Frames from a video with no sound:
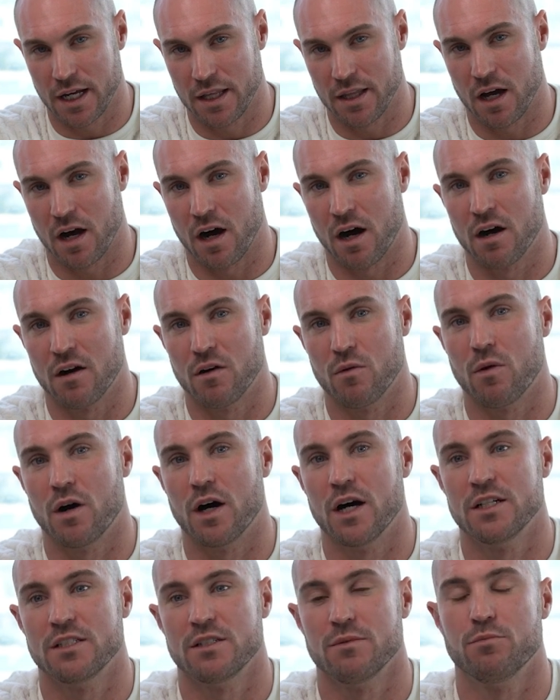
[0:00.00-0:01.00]
get the
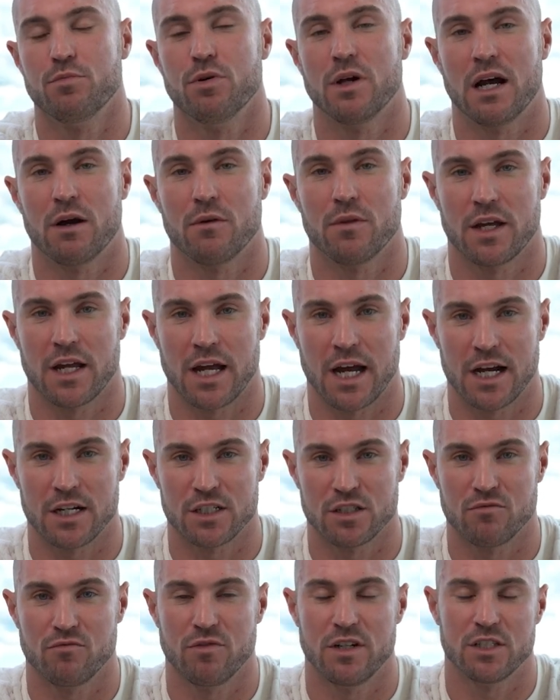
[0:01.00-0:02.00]
ROIs and pull out the
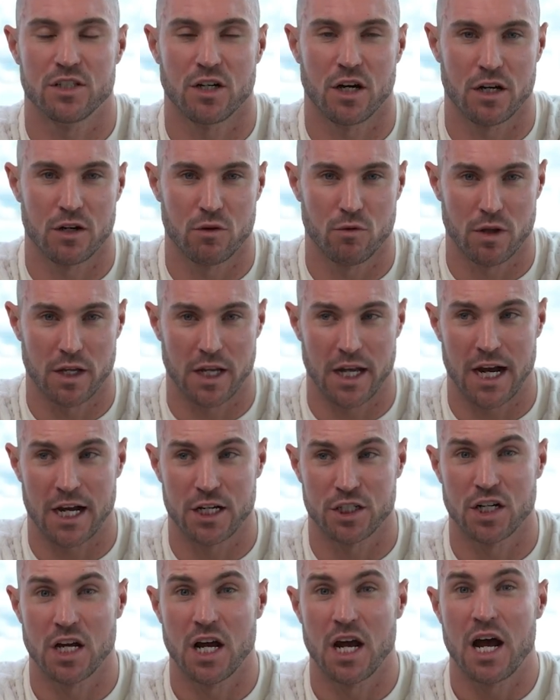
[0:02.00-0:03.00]
cash and recycle the
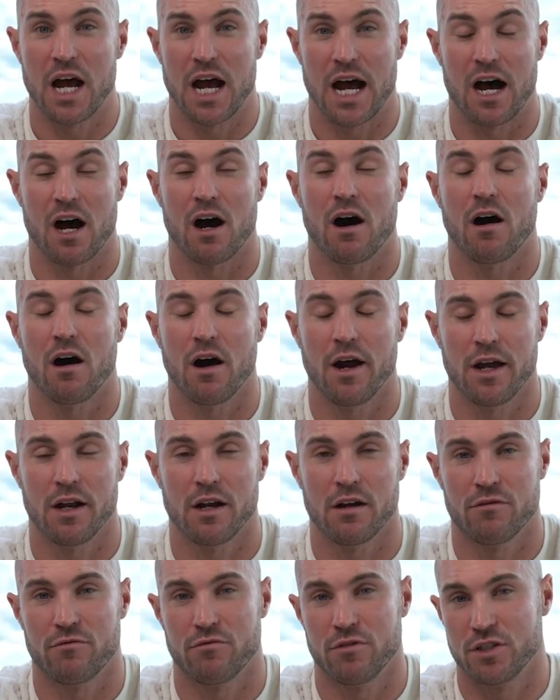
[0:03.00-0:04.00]
cash at a high
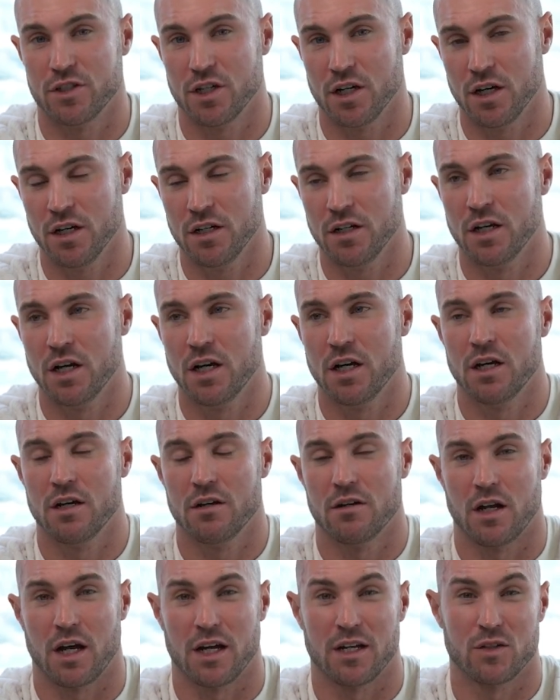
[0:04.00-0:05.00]
enough return,
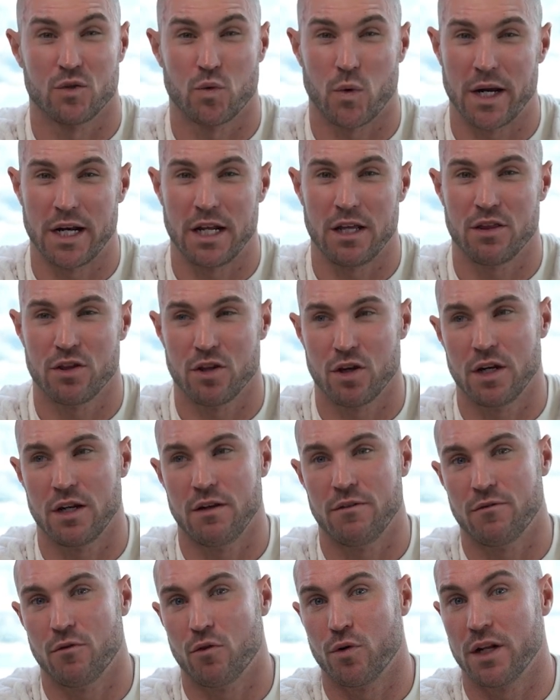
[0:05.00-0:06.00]
like 20,
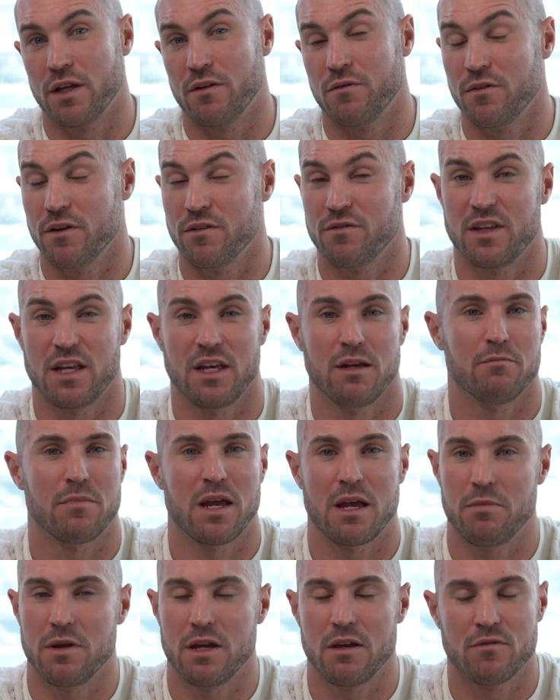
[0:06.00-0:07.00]
30, 40, 50,
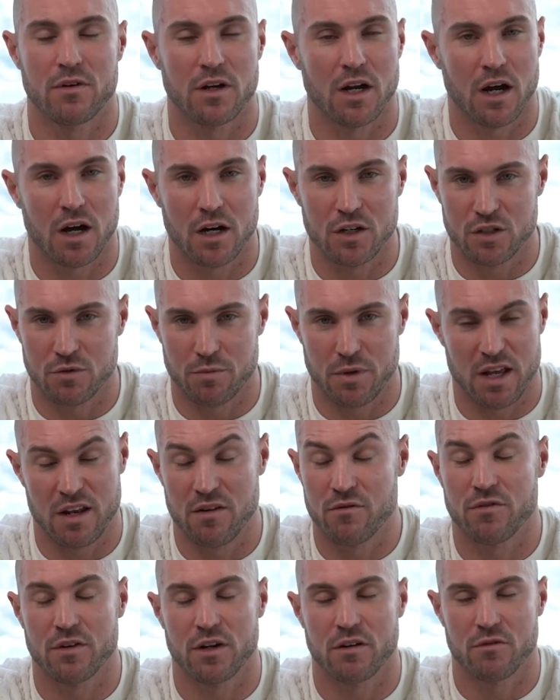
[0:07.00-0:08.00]
maybe even 100,
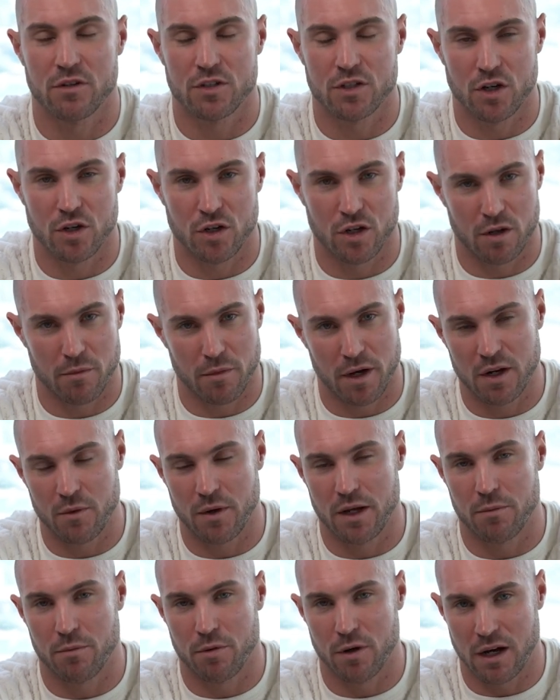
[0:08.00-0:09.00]
infinite return on your money
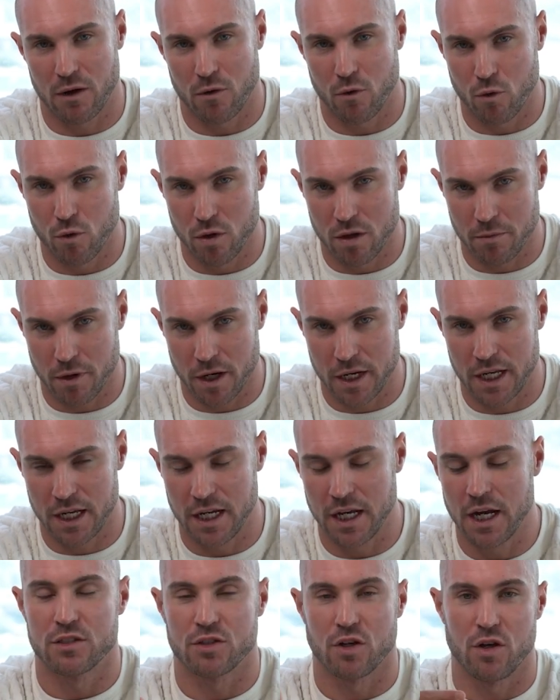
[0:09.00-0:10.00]
where you pull out all the
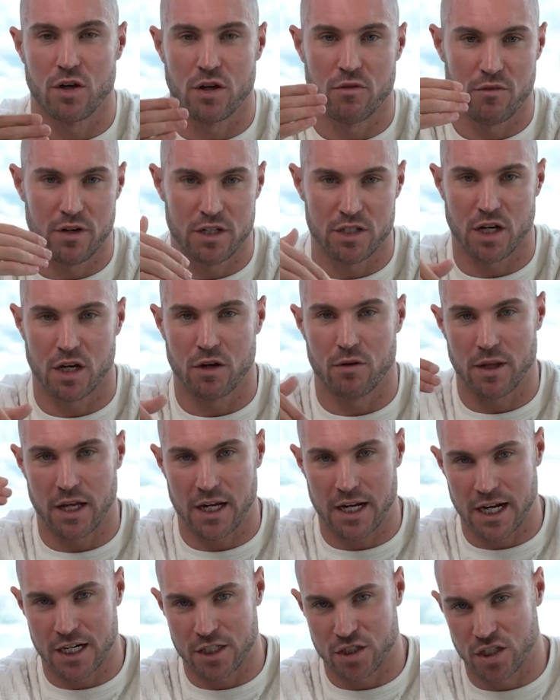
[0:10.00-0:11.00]
money so you can recycle
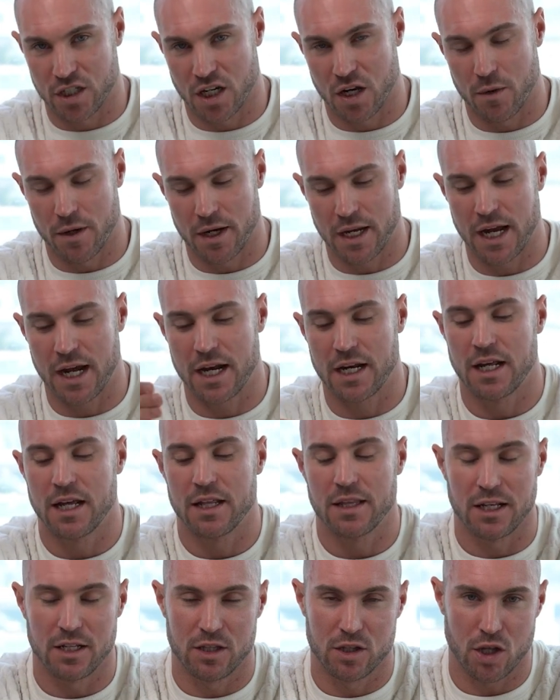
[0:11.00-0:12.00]
that cash to go again.
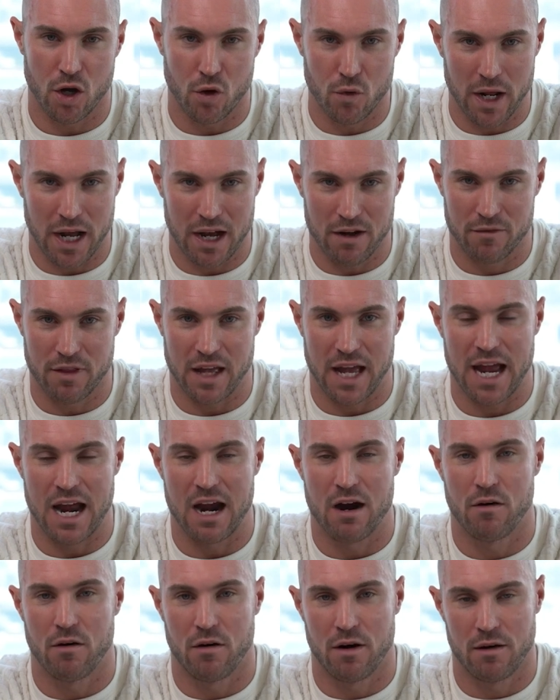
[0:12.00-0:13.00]
They don't have that
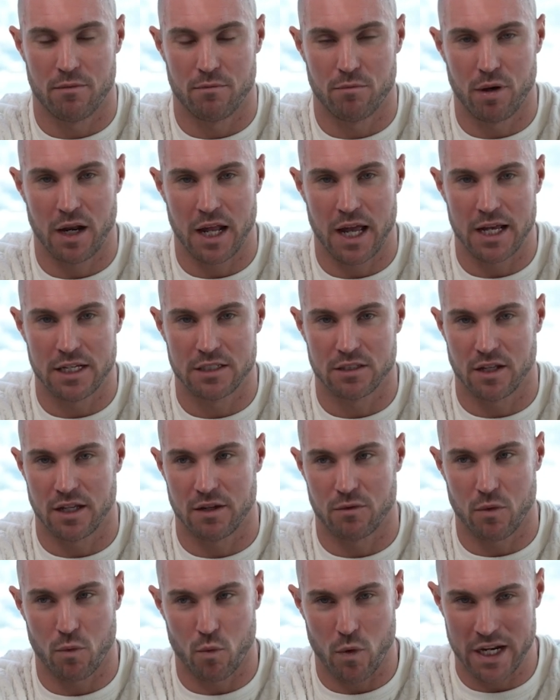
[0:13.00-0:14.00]
area in place.
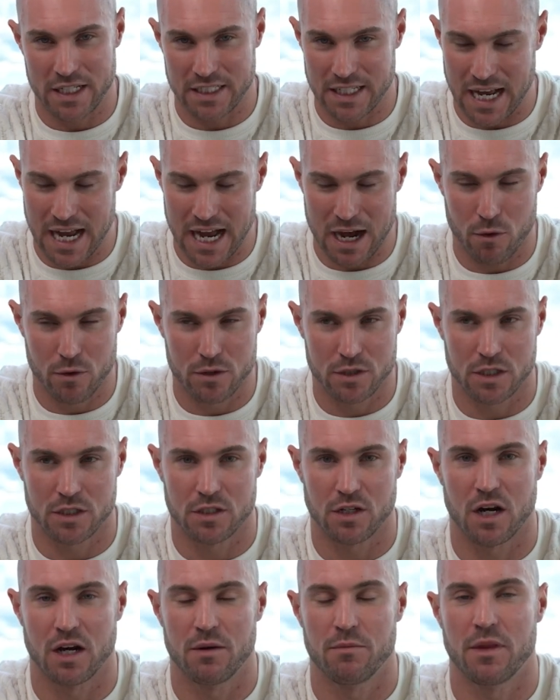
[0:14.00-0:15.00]
They waste hours of
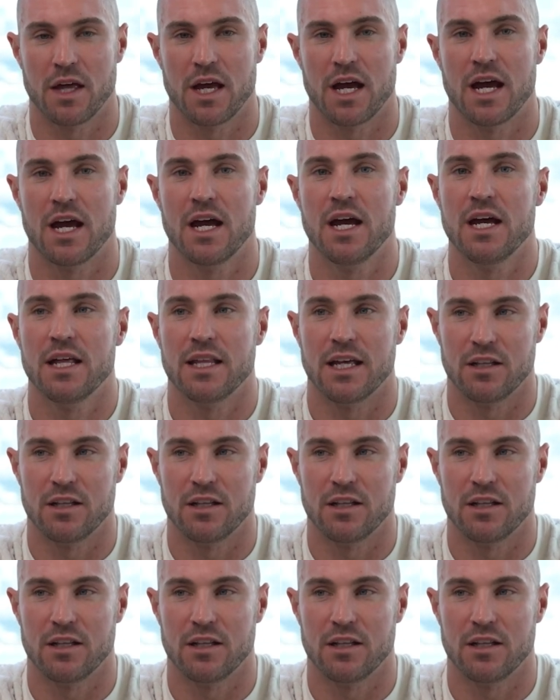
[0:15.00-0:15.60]
time there.